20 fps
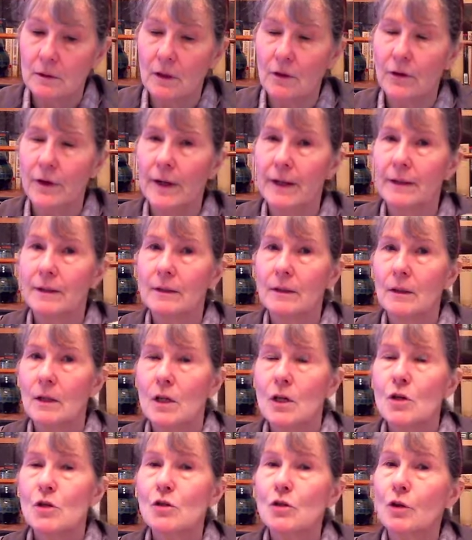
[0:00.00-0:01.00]
All right?
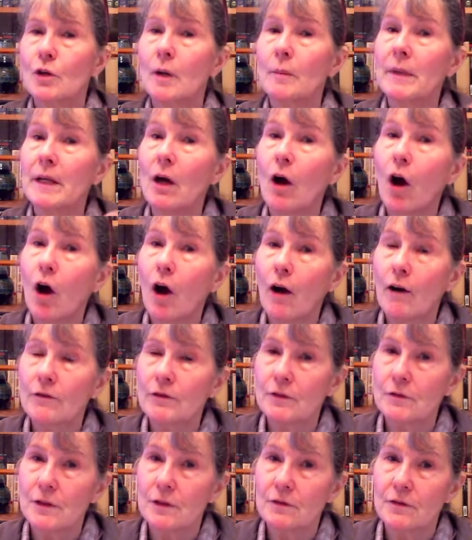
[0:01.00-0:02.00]
So coming off
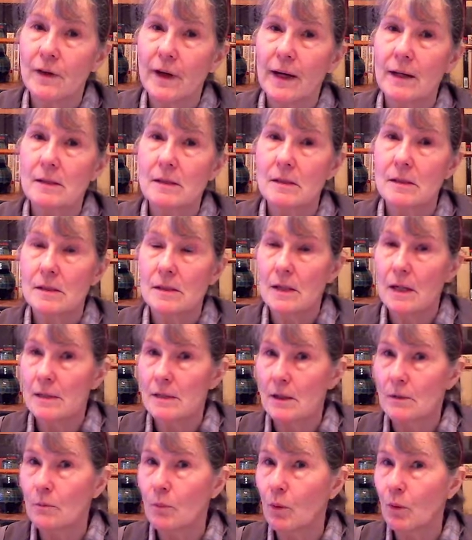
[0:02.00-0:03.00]
of the fast is as
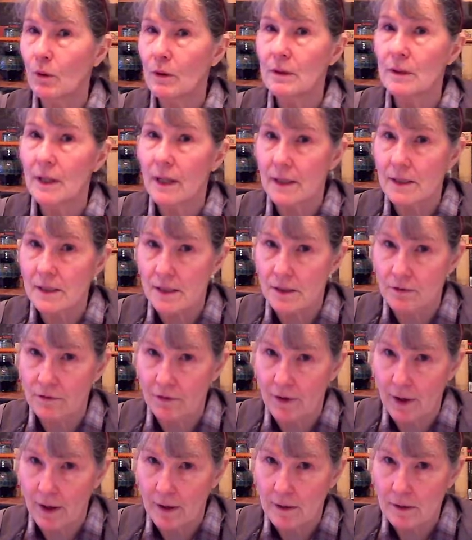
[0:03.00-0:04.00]
important as the
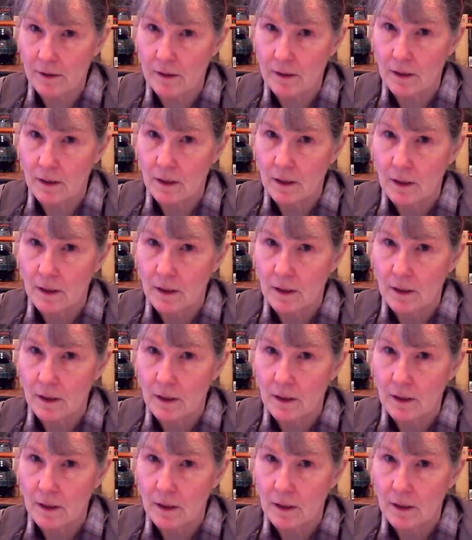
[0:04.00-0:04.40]
fast.